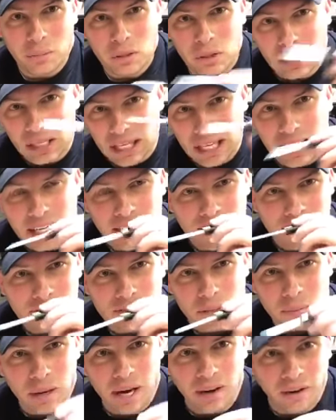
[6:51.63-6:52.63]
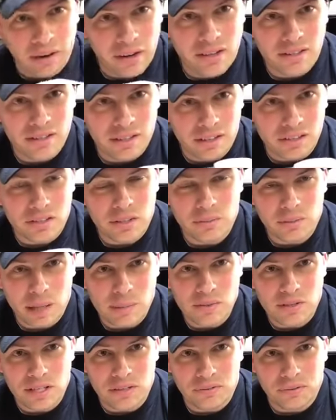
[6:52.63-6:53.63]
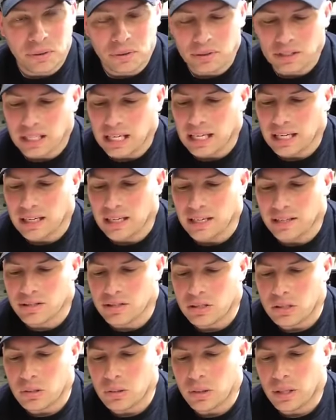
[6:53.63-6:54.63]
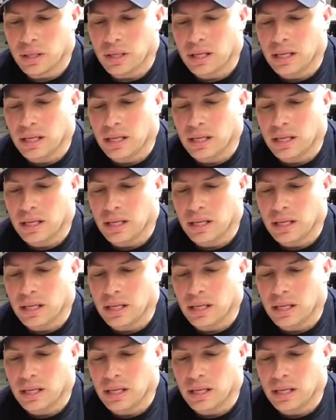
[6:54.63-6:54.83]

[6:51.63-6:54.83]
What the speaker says: You can get it in some areas that are sometimes difficult to get it into,